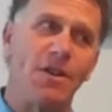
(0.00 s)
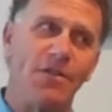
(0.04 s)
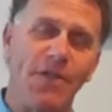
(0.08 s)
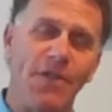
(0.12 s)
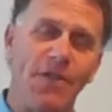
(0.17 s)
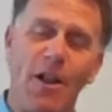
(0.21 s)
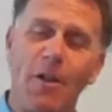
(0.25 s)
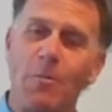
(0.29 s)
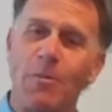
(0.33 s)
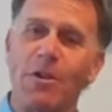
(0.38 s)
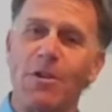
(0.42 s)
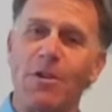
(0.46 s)

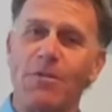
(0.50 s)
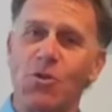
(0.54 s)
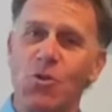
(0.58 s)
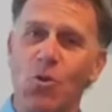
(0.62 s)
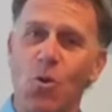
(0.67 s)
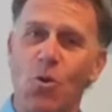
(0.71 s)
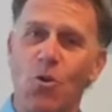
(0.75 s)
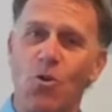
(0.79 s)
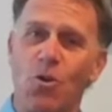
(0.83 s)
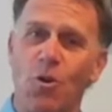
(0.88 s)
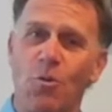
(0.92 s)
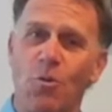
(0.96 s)
development of
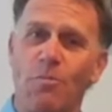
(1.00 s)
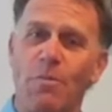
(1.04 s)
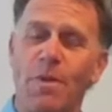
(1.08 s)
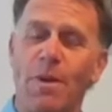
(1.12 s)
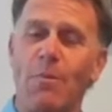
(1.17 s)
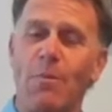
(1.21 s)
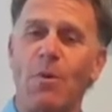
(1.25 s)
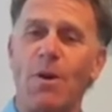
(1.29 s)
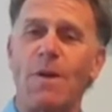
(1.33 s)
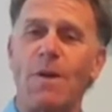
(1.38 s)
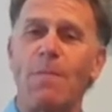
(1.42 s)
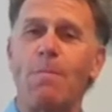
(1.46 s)
short-term
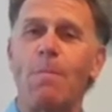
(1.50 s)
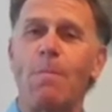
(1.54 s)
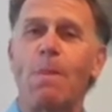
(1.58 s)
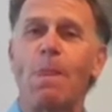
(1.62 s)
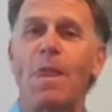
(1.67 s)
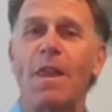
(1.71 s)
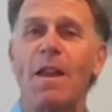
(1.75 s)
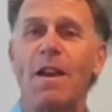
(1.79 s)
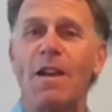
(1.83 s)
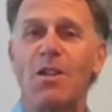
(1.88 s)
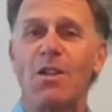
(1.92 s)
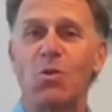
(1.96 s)
memory,
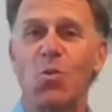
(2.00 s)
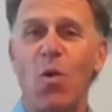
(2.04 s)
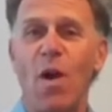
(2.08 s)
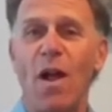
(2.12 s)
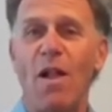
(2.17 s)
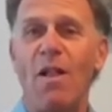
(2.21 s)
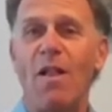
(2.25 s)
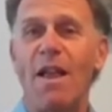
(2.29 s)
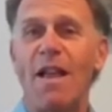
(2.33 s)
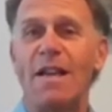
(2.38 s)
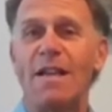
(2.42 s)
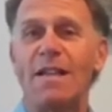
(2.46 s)
as
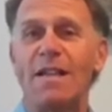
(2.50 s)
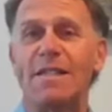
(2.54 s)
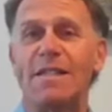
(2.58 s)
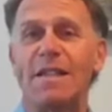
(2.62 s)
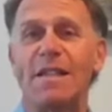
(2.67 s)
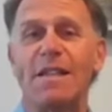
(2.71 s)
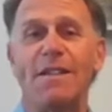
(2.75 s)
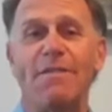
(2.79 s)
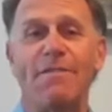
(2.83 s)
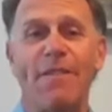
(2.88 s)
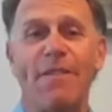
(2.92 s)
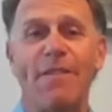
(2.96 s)
well
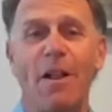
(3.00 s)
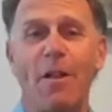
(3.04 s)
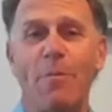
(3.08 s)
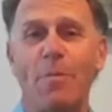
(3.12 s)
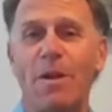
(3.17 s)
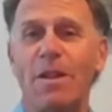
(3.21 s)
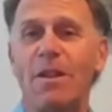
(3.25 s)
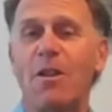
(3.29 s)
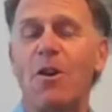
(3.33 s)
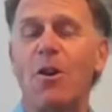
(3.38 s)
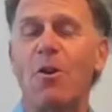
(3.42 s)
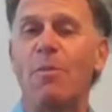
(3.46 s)
as
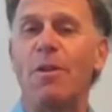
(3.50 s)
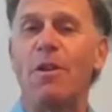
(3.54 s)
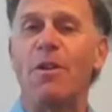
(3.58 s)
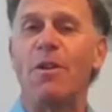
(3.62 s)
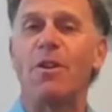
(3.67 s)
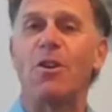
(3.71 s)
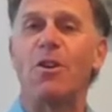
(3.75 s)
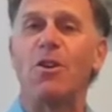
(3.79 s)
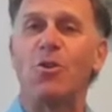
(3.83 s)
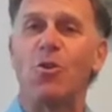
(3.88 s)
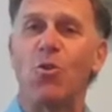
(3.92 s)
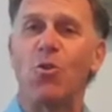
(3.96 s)
developing their
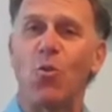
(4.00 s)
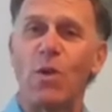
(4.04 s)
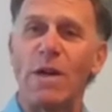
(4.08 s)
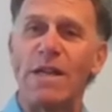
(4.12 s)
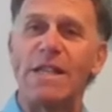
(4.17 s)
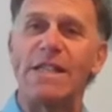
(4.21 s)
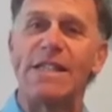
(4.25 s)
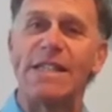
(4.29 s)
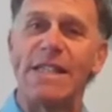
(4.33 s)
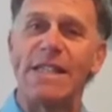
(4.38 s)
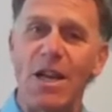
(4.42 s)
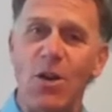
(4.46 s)
ability to
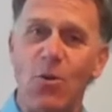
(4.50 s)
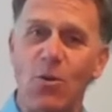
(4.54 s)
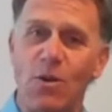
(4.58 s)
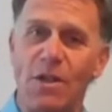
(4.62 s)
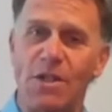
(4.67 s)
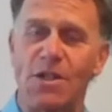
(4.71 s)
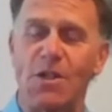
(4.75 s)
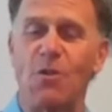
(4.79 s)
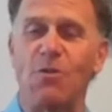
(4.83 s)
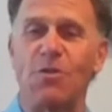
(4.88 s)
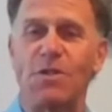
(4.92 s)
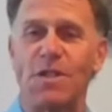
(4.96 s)

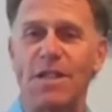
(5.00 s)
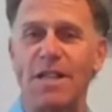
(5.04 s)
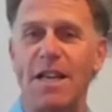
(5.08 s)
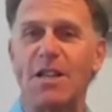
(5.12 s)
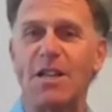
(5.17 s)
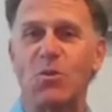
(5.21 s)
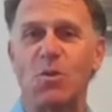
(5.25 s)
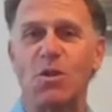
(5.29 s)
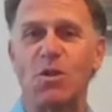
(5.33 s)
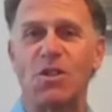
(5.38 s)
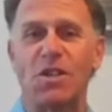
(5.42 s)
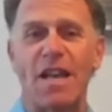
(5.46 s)
resequence those
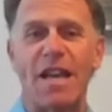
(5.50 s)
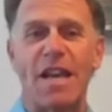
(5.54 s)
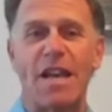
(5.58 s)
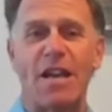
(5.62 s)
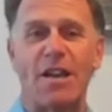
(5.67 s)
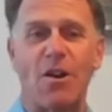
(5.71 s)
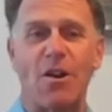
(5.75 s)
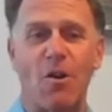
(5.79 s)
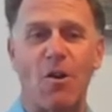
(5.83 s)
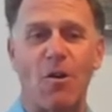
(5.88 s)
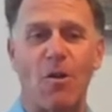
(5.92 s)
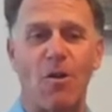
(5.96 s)
things which they
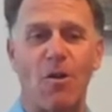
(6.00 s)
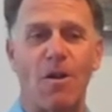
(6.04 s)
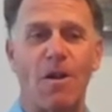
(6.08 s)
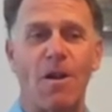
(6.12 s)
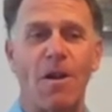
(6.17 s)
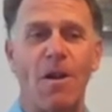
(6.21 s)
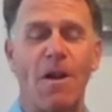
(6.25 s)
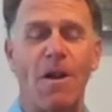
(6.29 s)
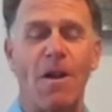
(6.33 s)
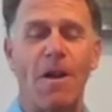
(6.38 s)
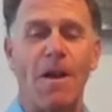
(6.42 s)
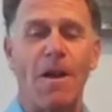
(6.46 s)
had heard.
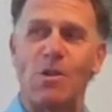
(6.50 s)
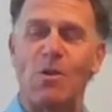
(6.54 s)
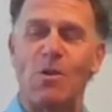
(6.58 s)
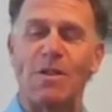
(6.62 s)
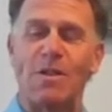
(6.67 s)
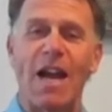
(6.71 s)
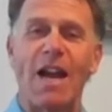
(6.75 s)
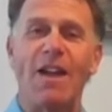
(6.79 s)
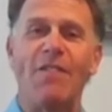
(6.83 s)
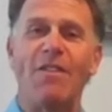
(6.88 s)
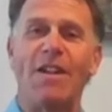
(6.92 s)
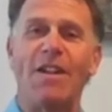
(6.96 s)
So it's
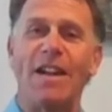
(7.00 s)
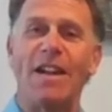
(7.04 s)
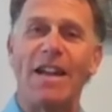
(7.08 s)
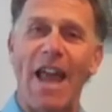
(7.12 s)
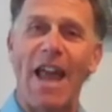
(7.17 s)
kind of an